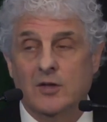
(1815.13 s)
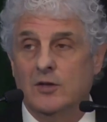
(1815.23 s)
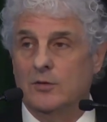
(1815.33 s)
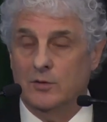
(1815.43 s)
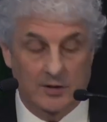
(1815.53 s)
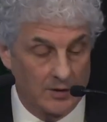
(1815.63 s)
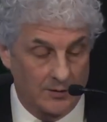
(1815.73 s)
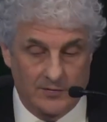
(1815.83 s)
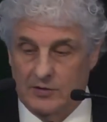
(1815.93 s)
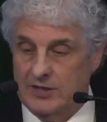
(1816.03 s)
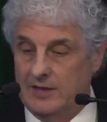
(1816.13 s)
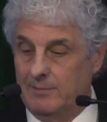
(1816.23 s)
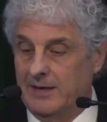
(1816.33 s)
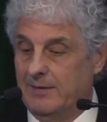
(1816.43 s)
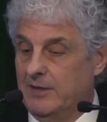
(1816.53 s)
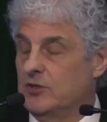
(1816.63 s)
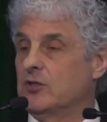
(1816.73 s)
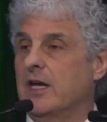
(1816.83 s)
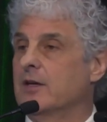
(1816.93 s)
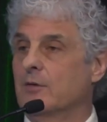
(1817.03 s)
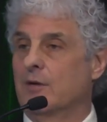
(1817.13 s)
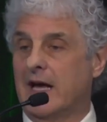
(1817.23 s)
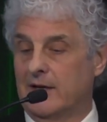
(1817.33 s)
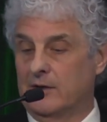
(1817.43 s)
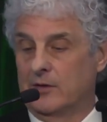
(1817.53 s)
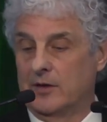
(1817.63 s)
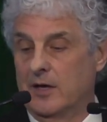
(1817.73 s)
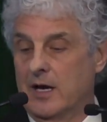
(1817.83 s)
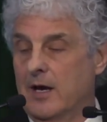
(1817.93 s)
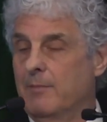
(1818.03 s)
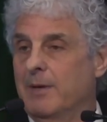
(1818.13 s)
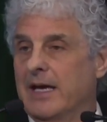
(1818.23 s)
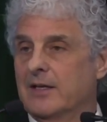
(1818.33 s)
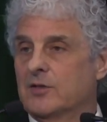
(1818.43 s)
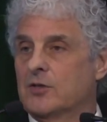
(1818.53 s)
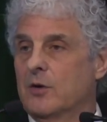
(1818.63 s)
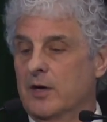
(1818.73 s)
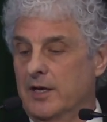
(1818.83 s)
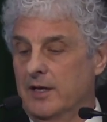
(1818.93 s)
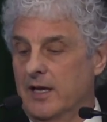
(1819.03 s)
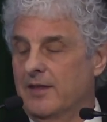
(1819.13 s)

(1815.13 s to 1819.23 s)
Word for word: You, you know, if you see a baby shake a rattle or bang a toy,